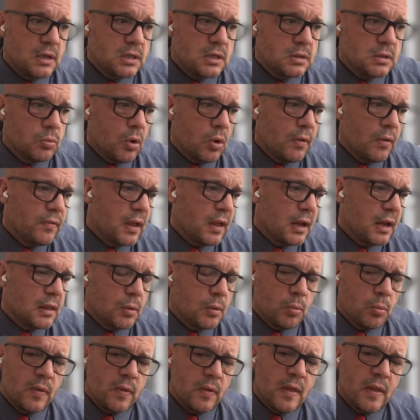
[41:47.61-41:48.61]
What they,
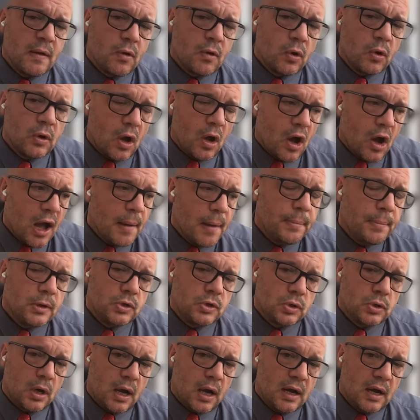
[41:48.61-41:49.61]
they've gone
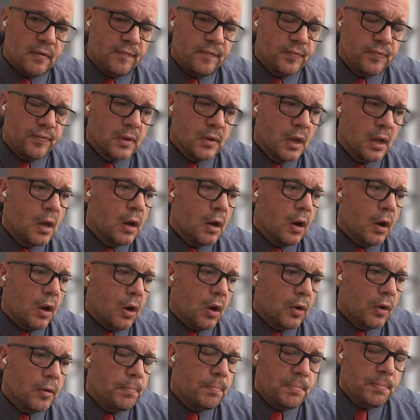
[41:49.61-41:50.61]
hyperdrive
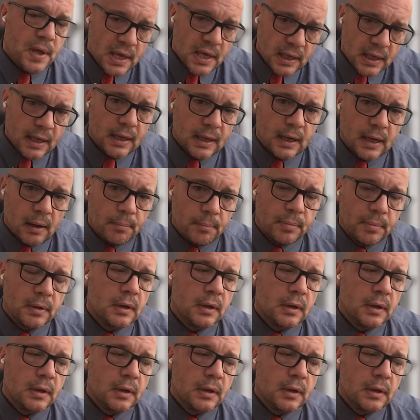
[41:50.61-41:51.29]
on picking up